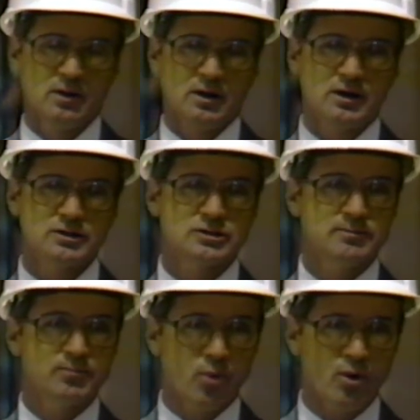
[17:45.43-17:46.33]
It is
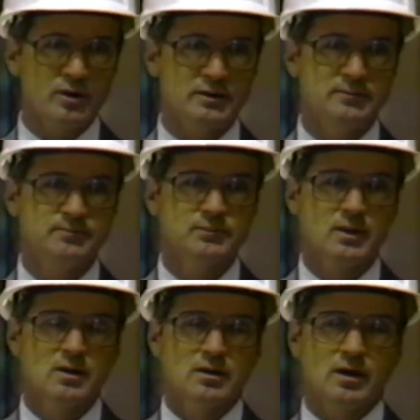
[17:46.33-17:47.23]
important
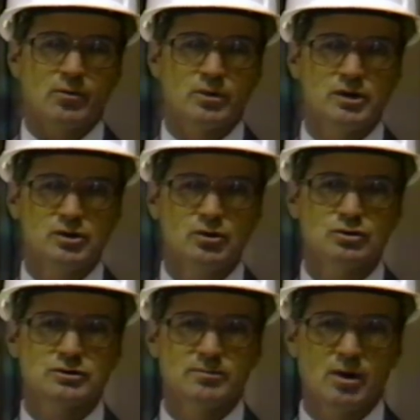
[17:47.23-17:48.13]
that we
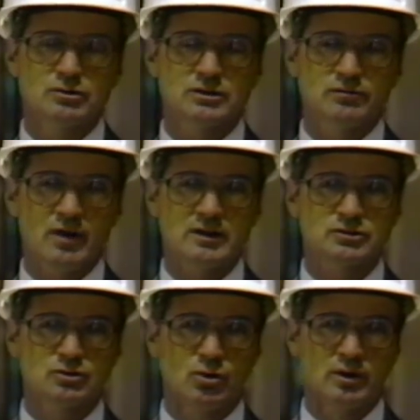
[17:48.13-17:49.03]
use the most
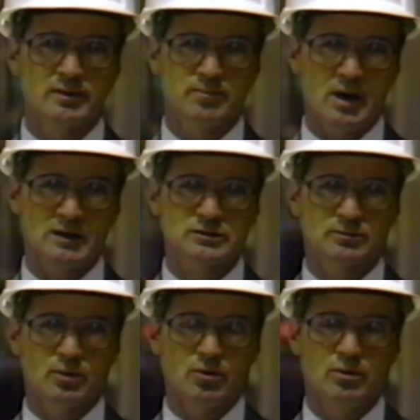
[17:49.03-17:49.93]
advanced tooling
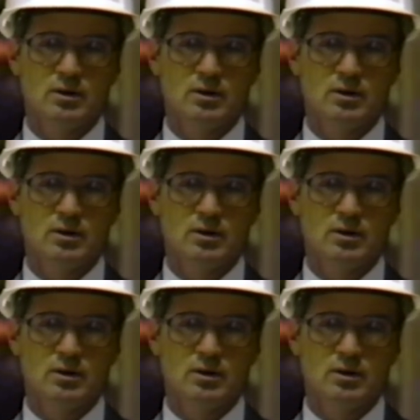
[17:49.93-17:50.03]
possible.